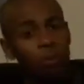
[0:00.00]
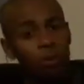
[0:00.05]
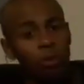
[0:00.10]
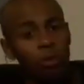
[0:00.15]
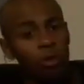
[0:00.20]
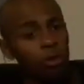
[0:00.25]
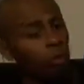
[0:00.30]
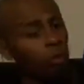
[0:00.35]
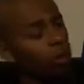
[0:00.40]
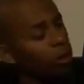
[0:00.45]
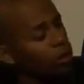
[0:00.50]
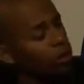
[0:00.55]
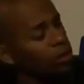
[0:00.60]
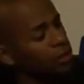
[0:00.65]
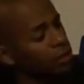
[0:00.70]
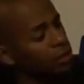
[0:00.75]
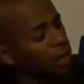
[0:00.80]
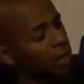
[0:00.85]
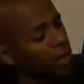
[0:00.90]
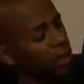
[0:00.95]
You want to
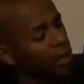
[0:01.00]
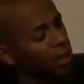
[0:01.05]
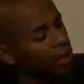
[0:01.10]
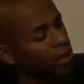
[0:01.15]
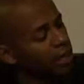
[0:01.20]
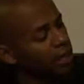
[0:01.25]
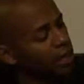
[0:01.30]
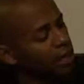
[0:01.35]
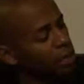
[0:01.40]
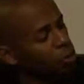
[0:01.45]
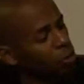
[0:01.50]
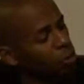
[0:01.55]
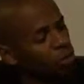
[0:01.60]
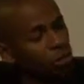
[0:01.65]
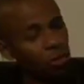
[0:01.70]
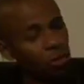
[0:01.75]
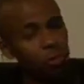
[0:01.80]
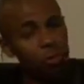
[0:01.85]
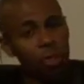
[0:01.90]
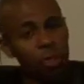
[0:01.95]
stay in here
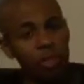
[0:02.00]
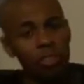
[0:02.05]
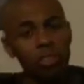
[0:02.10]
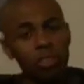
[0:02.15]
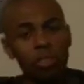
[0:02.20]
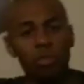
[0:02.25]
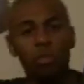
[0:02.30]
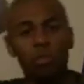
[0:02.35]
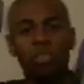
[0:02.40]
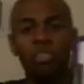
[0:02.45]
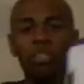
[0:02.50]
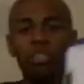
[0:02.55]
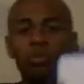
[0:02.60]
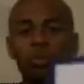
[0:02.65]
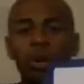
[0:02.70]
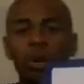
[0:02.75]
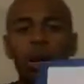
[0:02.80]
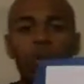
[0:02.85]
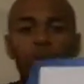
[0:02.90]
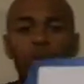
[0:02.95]
with your blood sugar. This is
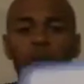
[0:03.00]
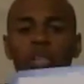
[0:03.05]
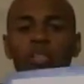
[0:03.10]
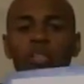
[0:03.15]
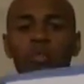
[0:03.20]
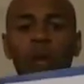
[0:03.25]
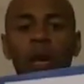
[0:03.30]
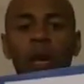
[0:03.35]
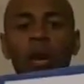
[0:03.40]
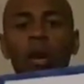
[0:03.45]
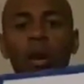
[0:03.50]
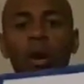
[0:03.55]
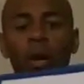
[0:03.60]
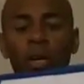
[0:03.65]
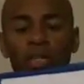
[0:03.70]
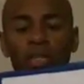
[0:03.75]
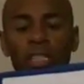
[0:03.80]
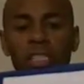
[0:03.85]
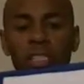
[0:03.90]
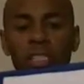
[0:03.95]
where I really try
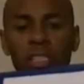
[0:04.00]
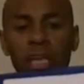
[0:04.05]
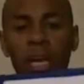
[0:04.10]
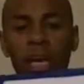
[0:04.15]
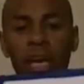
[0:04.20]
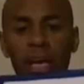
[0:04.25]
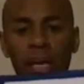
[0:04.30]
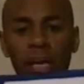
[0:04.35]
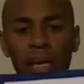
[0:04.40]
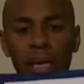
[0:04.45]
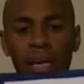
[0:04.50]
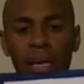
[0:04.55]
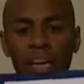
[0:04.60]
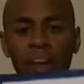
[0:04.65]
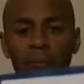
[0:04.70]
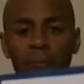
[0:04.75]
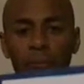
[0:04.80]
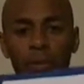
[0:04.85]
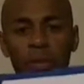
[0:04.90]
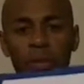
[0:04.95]
hard to stay, and
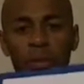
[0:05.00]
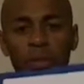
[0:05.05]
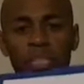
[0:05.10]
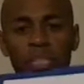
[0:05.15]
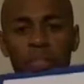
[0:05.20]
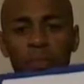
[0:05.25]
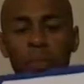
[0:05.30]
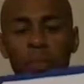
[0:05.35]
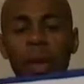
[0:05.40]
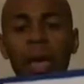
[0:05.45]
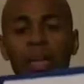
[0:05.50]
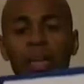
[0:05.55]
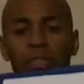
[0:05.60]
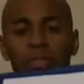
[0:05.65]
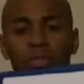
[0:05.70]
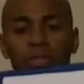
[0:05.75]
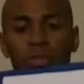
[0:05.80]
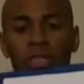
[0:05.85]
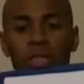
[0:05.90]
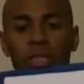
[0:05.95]
I pretty much
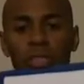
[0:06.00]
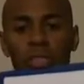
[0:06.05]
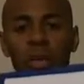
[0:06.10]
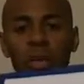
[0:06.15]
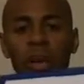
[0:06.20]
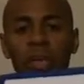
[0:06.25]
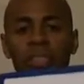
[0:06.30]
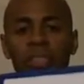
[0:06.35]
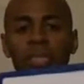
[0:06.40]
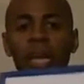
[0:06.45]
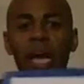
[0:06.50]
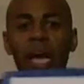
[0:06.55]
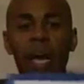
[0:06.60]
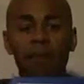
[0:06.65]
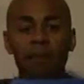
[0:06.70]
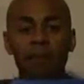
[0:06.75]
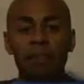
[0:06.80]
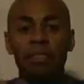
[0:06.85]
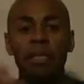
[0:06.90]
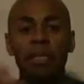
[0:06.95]
mastered this, all right? Because I
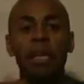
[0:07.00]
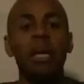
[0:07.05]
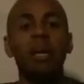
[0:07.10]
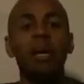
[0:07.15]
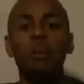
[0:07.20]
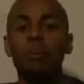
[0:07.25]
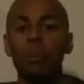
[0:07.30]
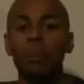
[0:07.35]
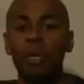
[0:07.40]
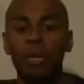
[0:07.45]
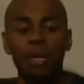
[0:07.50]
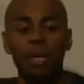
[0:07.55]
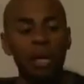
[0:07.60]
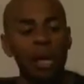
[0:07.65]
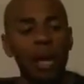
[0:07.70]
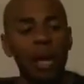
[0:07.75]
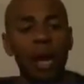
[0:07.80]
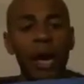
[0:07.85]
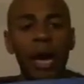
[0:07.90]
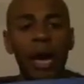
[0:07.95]
have to stay upbeat.
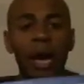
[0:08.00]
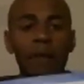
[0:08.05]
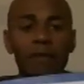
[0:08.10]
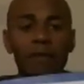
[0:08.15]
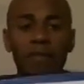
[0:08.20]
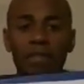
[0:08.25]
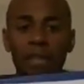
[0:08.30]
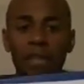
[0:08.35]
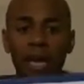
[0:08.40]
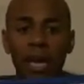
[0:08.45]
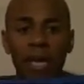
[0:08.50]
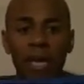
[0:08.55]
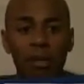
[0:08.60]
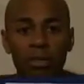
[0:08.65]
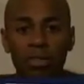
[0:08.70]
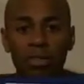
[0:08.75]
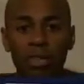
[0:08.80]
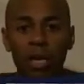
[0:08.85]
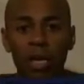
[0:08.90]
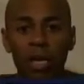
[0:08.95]
I have to stay
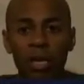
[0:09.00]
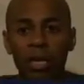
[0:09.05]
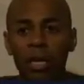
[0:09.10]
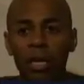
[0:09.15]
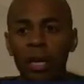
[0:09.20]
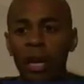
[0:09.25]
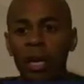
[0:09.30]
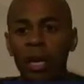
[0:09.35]
energetic.